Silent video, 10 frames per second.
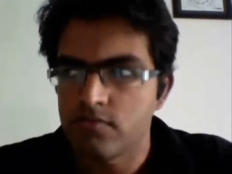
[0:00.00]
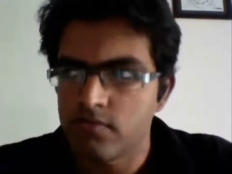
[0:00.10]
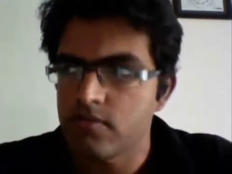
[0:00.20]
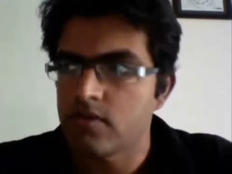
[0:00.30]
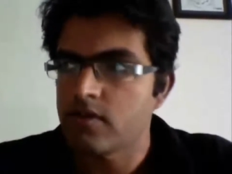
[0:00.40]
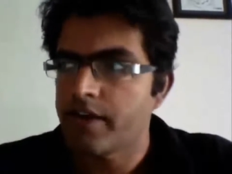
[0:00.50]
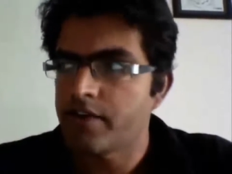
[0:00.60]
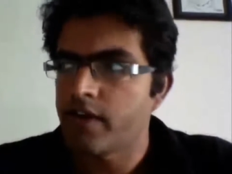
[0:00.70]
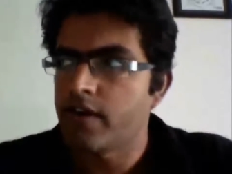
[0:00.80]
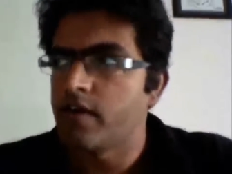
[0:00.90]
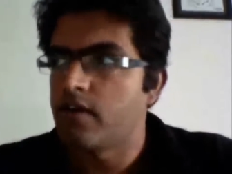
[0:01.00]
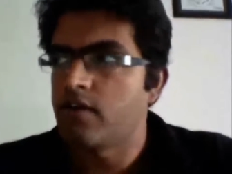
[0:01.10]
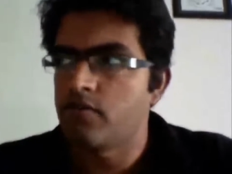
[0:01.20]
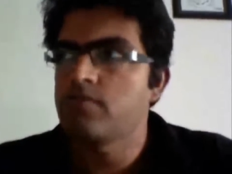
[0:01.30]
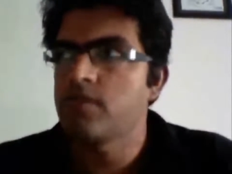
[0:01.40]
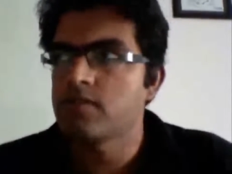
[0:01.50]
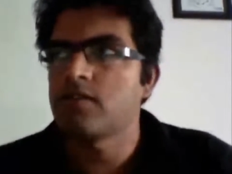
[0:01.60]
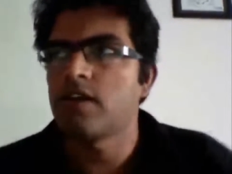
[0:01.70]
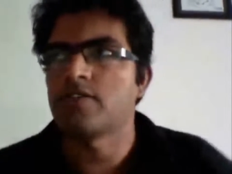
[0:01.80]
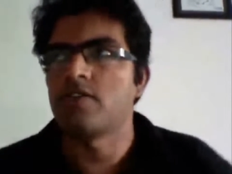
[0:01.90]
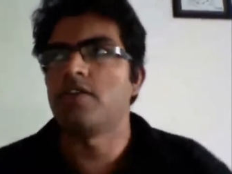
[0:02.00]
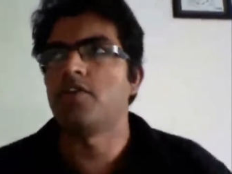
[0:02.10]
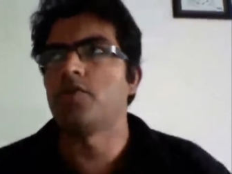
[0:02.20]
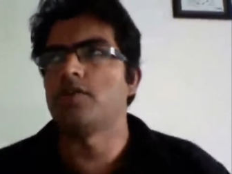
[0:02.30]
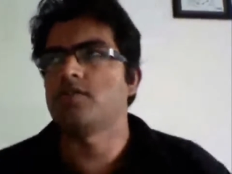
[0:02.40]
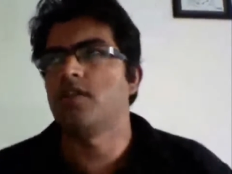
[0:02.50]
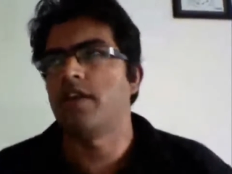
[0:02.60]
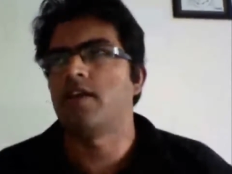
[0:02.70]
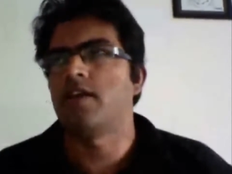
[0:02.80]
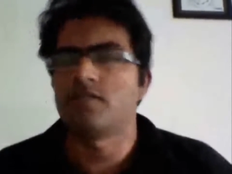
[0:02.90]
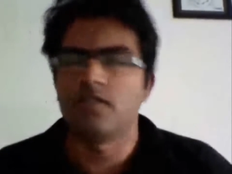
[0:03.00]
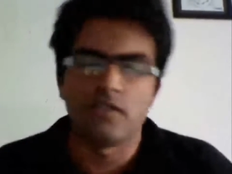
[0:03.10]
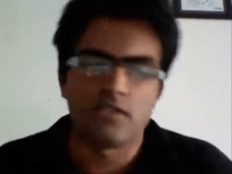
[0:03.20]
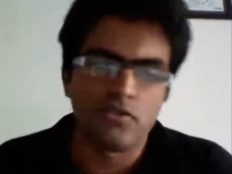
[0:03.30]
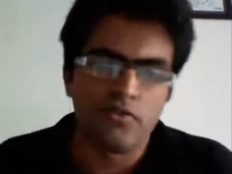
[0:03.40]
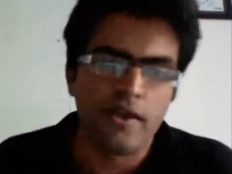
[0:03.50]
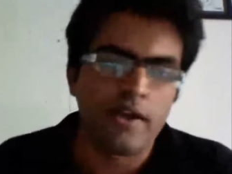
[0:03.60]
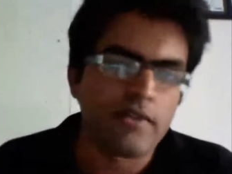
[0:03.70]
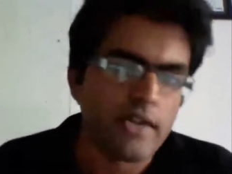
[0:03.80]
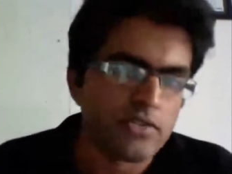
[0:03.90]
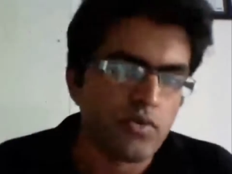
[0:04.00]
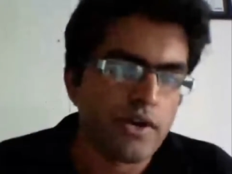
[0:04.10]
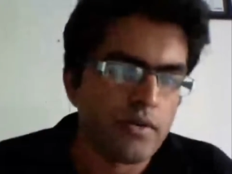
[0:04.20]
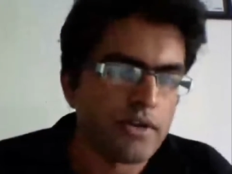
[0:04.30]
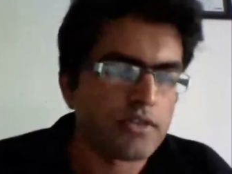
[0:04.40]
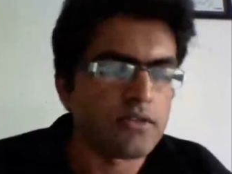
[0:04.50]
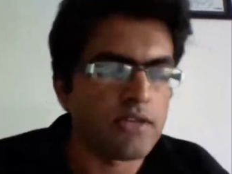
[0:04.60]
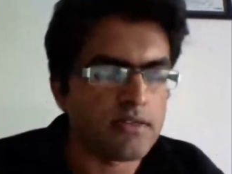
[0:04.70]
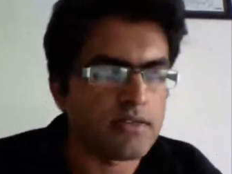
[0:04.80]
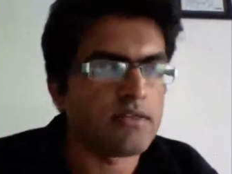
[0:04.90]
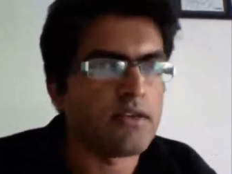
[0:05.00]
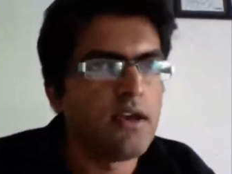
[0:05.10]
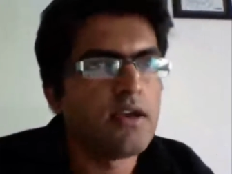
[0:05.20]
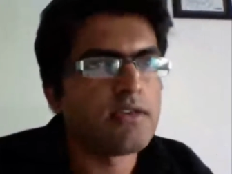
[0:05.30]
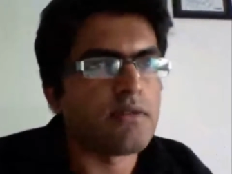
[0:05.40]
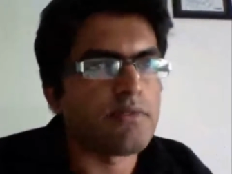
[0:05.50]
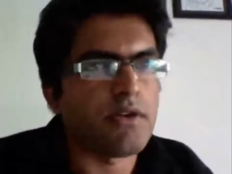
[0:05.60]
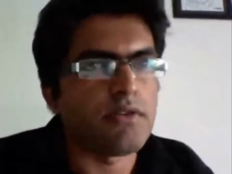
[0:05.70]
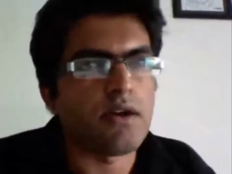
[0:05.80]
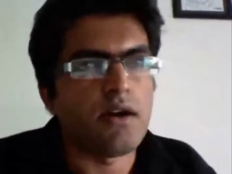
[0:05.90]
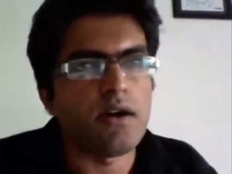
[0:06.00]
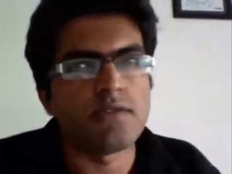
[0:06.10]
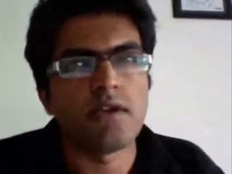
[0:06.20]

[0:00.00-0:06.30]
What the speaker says: try to get. There's actually New Year's, like last year's, we advertised quite a bit, so that's something on the cards.